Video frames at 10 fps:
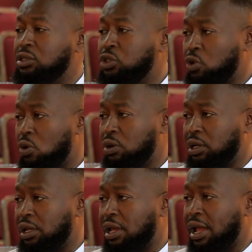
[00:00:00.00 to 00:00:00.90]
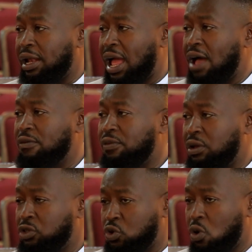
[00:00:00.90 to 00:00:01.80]
strongly and have
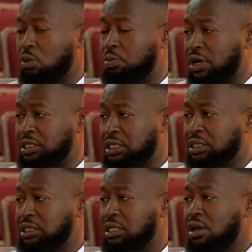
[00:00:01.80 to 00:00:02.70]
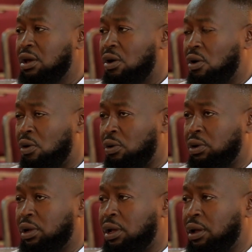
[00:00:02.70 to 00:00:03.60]
a strong presence
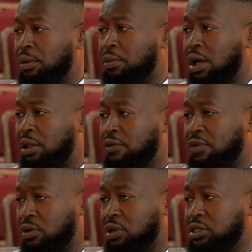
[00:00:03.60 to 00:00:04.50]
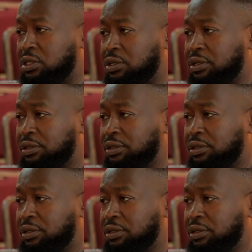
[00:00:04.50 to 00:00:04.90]
on the foundation.